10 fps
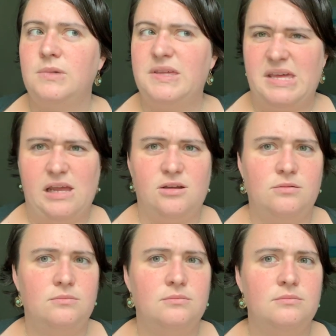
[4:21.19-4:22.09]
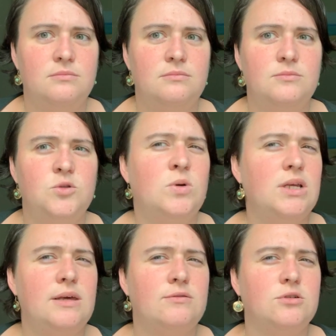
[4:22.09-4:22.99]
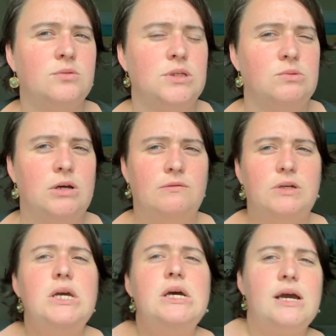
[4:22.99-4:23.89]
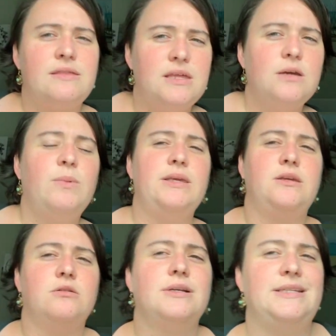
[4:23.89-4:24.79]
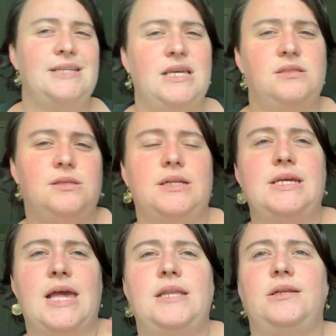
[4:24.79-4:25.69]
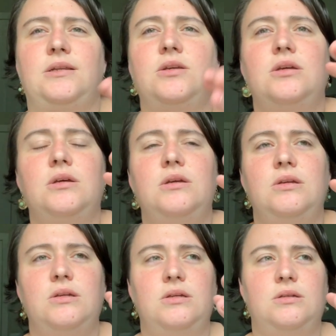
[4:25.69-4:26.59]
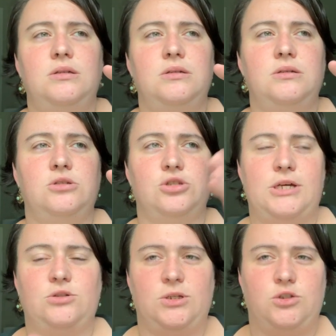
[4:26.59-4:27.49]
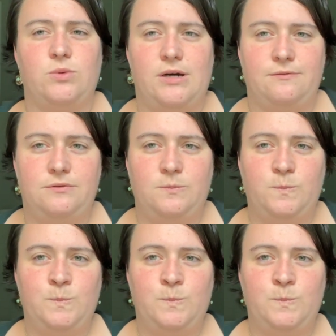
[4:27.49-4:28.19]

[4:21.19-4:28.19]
I think. 2011 or 2012. I think my year and a day study ended in July 2012.